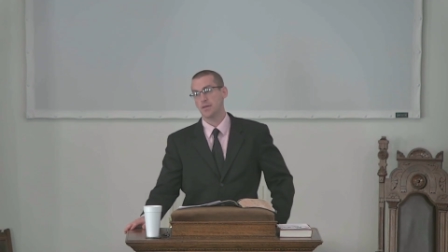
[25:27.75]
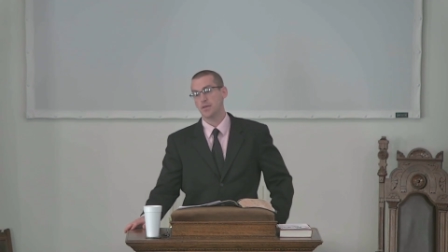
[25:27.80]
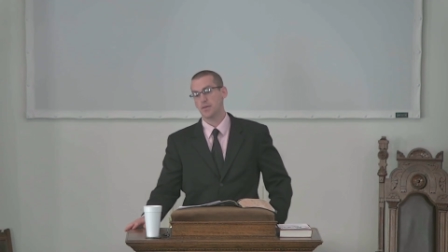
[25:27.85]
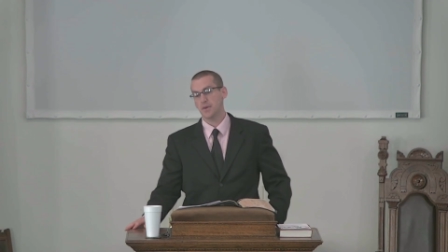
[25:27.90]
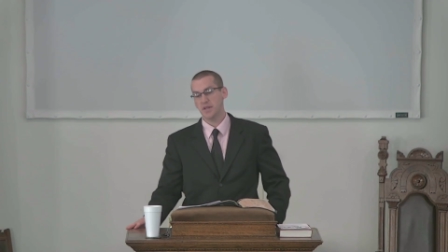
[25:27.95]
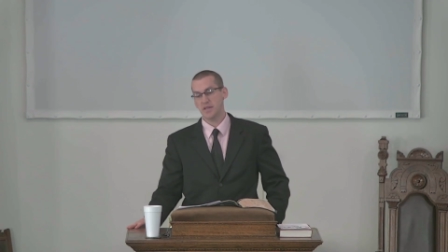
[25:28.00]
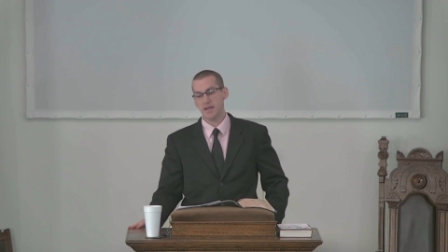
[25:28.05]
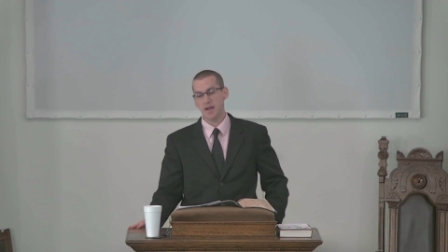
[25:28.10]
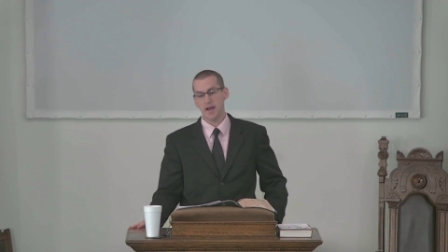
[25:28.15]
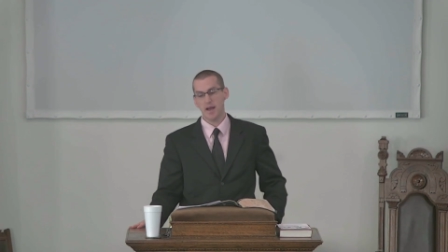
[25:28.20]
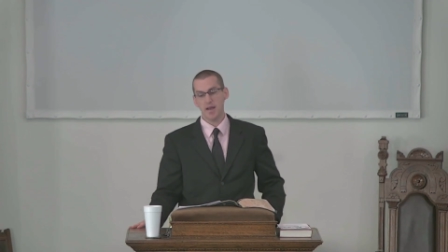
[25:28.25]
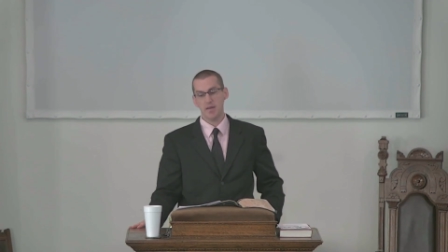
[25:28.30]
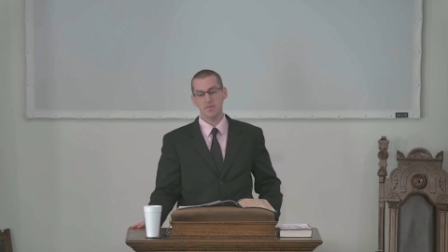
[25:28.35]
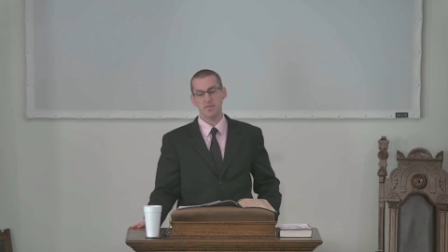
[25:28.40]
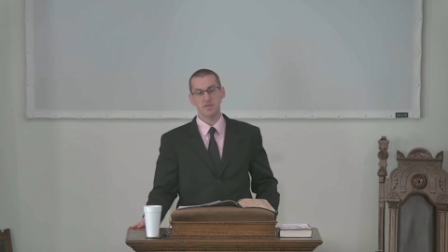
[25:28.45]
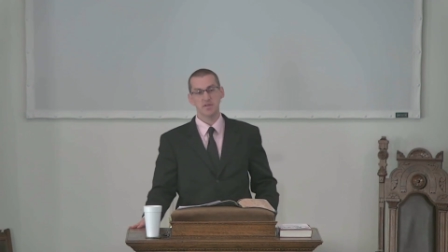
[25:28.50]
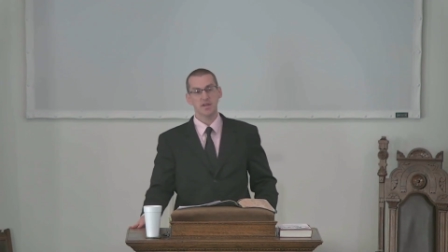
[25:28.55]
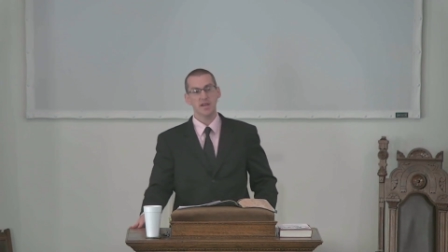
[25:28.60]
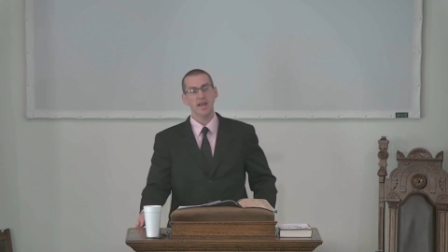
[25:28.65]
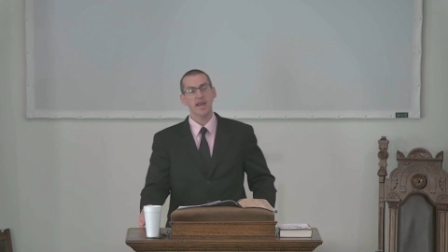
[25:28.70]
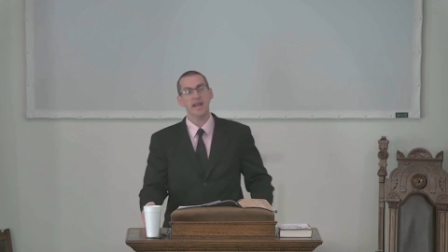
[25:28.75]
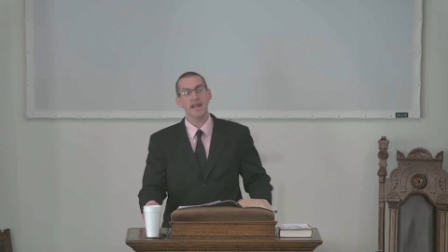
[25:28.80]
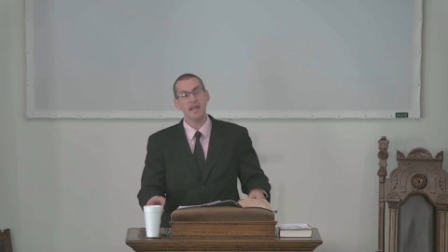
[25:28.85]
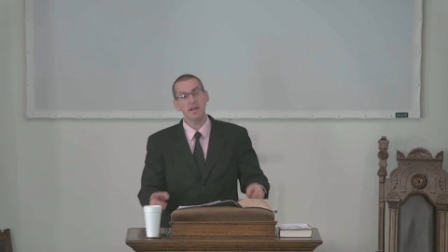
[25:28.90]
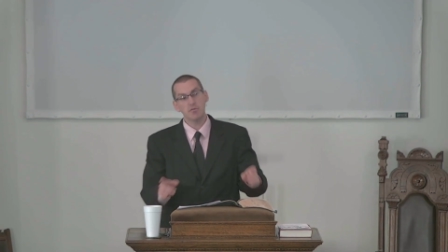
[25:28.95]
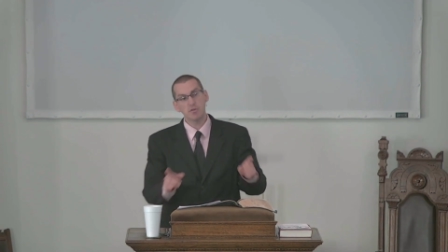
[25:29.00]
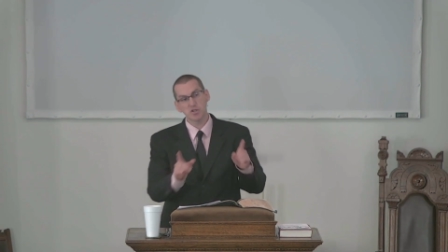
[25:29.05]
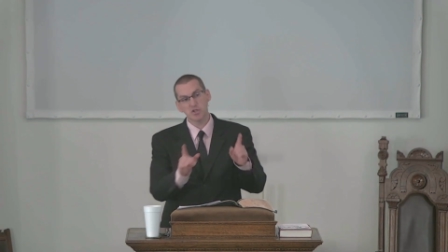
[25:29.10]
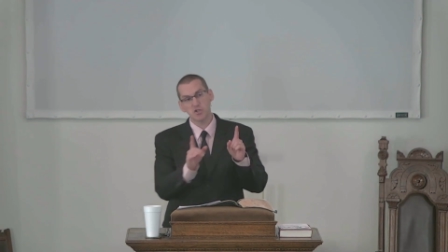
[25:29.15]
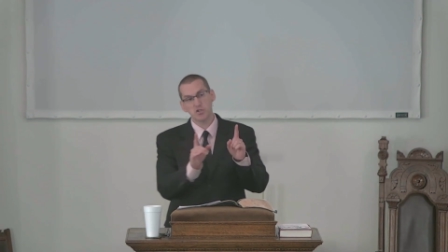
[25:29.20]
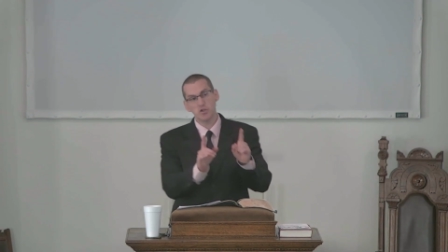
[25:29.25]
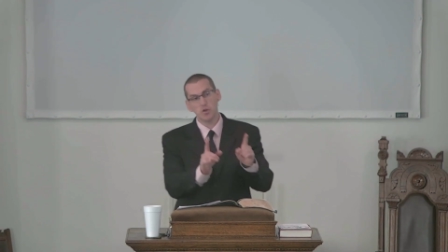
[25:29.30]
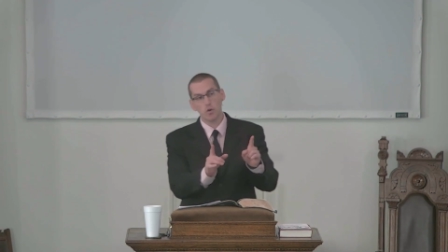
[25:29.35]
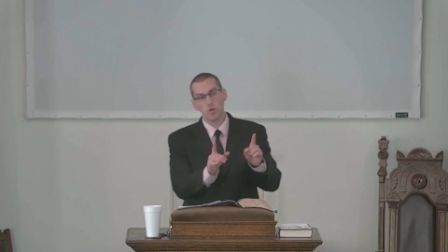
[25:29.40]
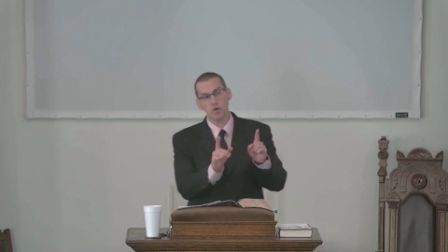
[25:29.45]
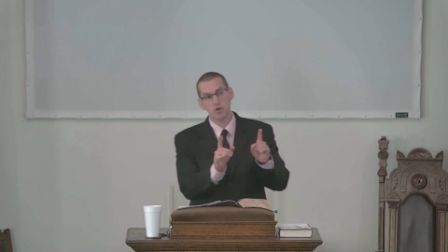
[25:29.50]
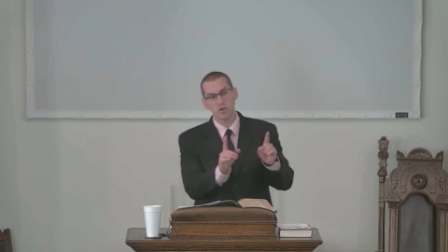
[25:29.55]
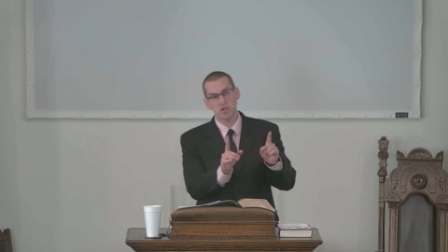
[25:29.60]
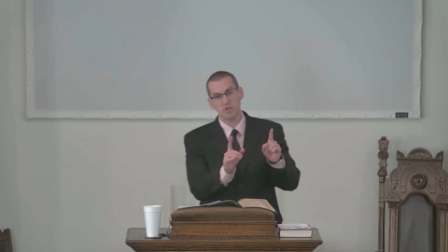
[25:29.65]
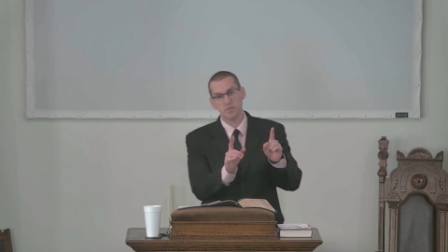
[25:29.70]
Three times. And he
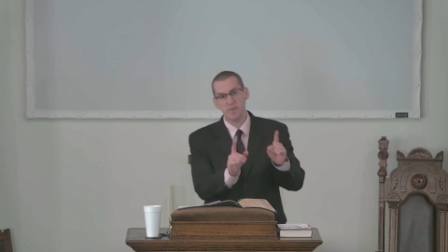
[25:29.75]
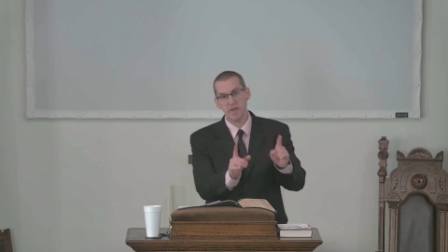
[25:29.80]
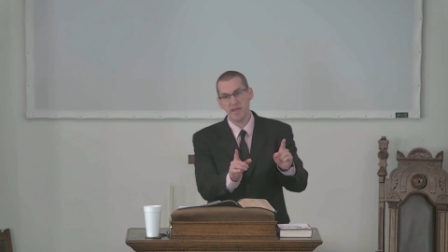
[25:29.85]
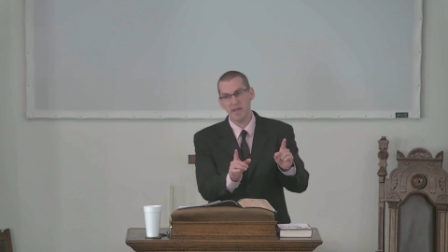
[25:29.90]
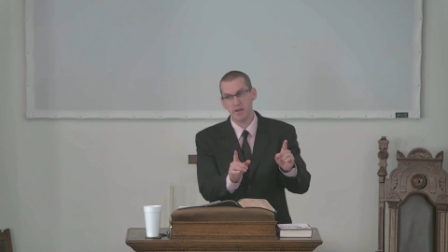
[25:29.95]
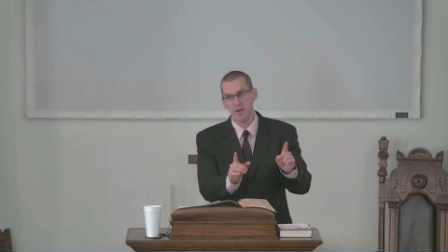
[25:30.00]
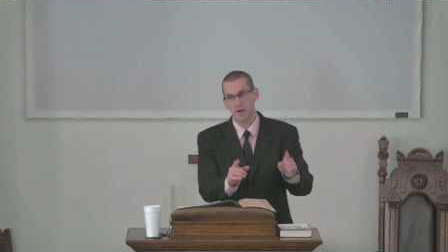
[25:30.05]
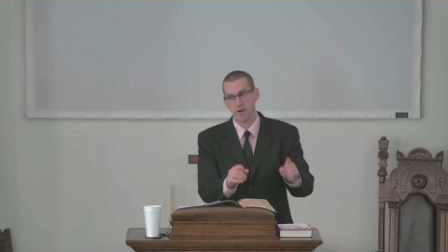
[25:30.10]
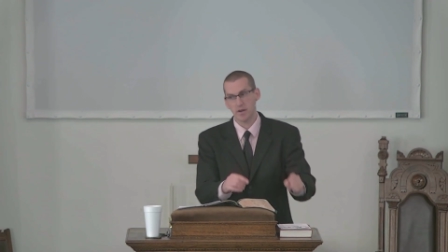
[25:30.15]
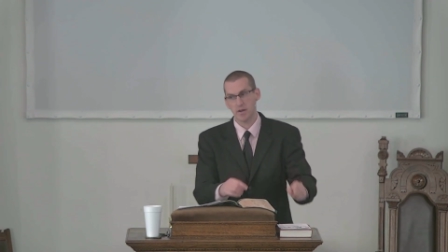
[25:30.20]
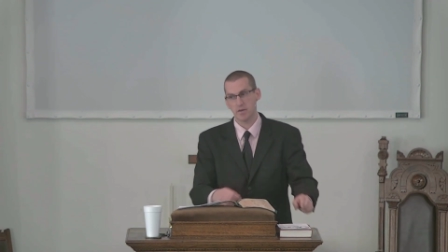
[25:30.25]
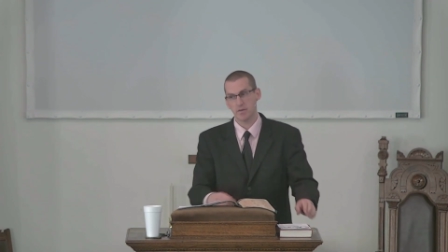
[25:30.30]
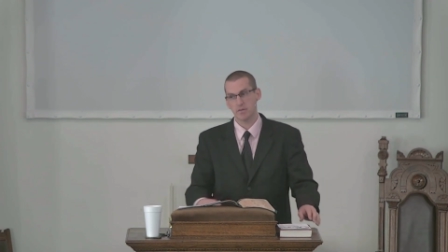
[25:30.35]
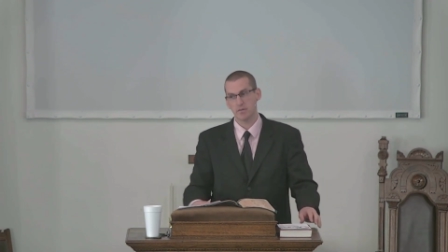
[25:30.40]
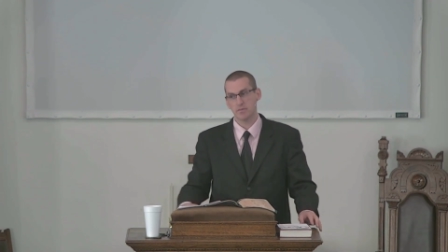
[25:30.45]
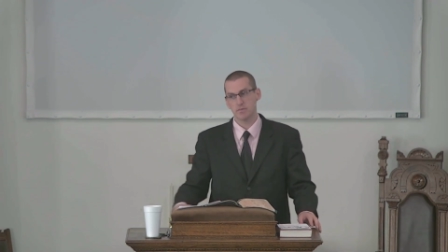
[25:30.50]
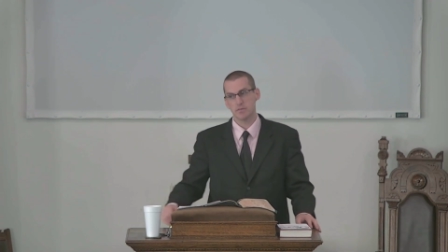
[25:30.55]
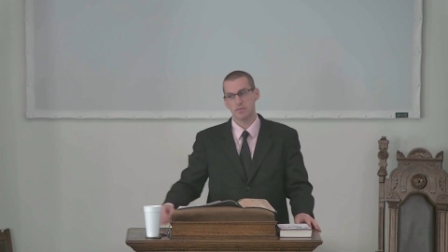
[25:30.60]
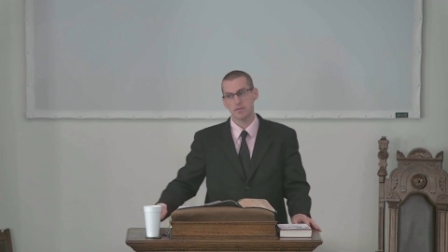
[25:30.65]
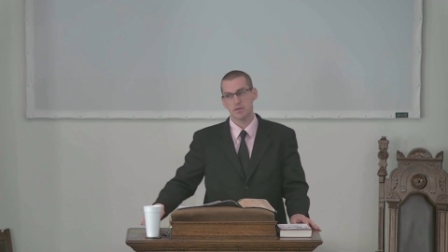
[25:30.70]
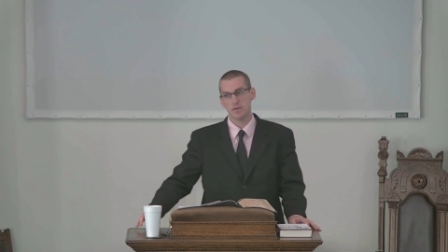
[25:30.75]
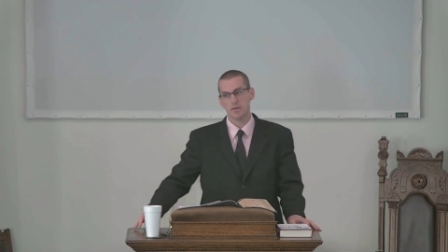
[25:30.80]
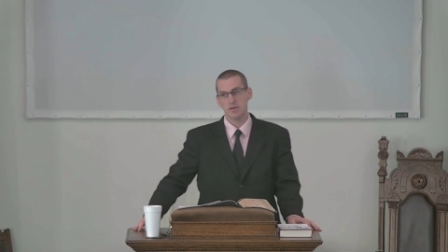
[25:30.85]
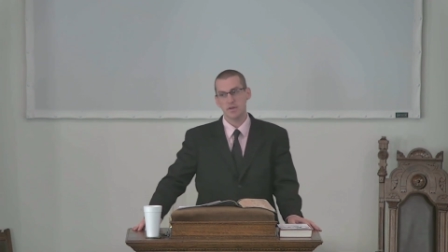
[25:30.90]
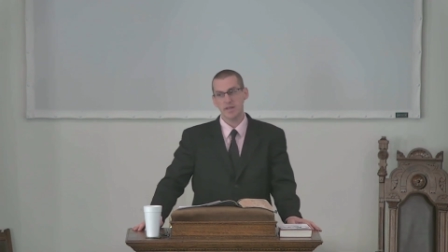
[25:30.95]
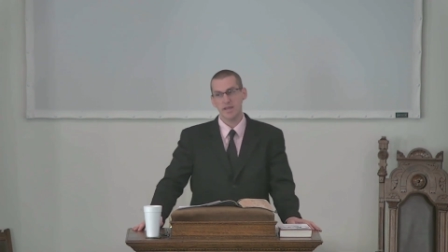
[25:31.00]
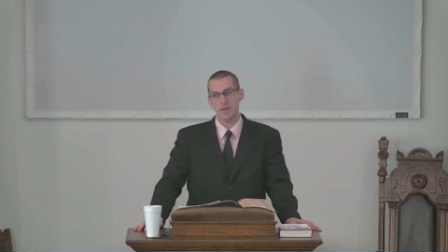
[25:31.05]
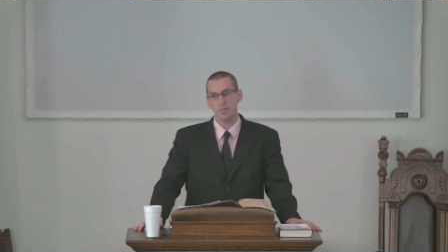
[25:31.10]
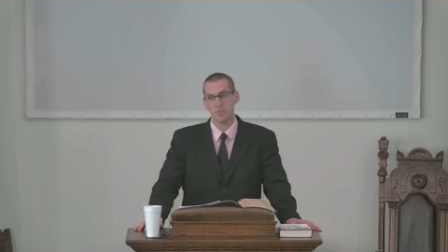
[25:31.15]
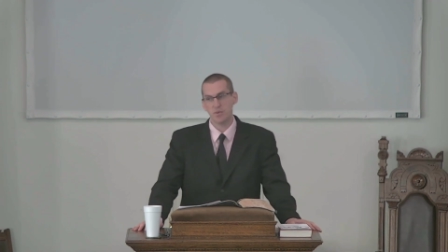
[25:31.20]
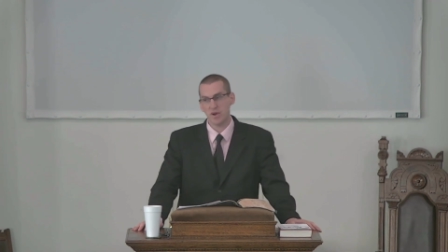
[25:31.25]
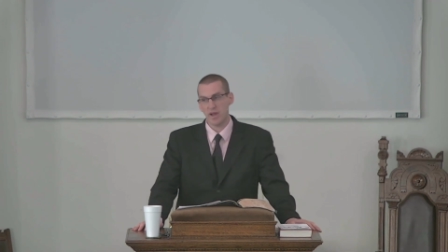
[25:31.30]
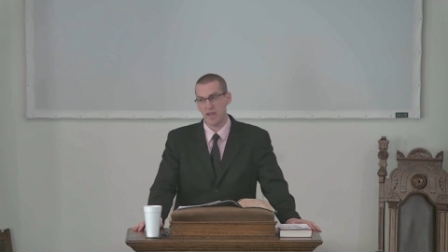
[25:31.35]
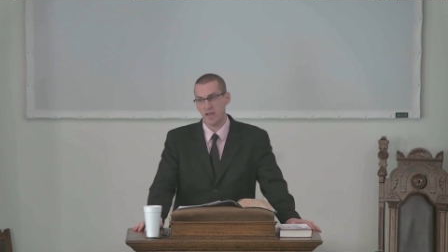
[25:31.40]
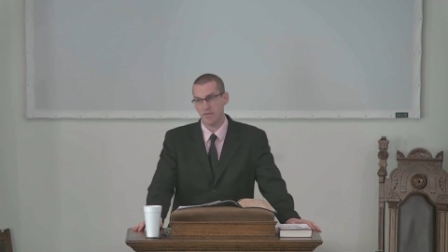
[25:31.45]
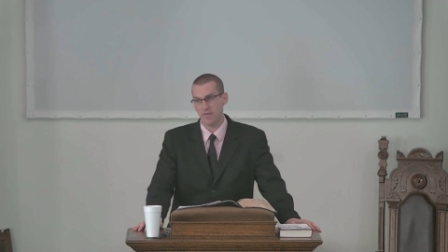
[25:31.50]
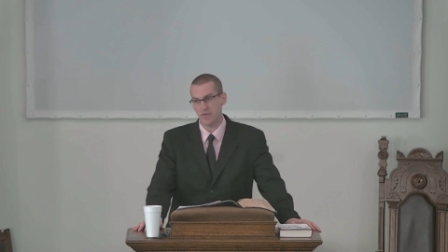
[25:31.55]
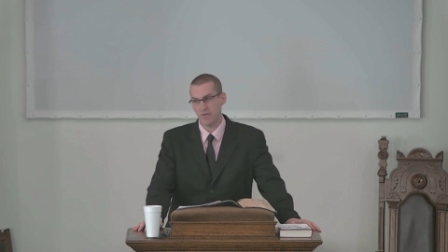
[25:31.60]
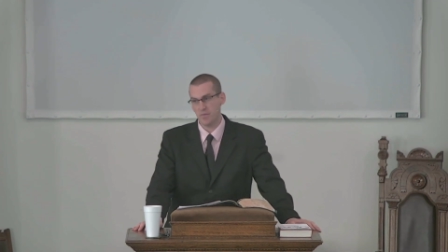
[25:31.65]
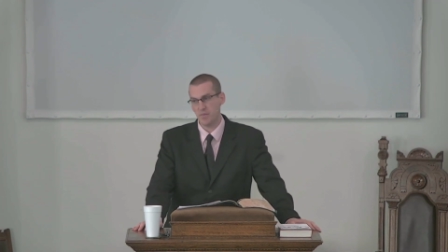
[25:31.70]
restores Peter. He
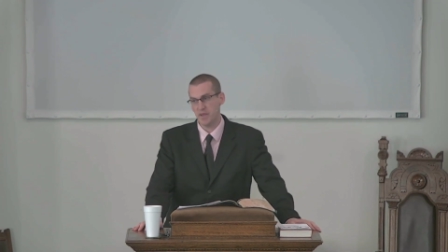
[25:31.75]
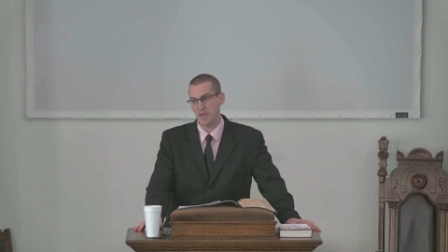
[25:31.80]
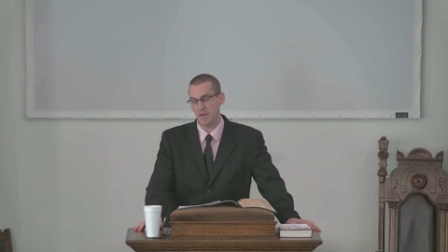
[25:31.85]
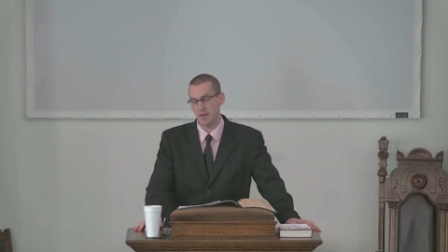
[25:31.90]
prayed for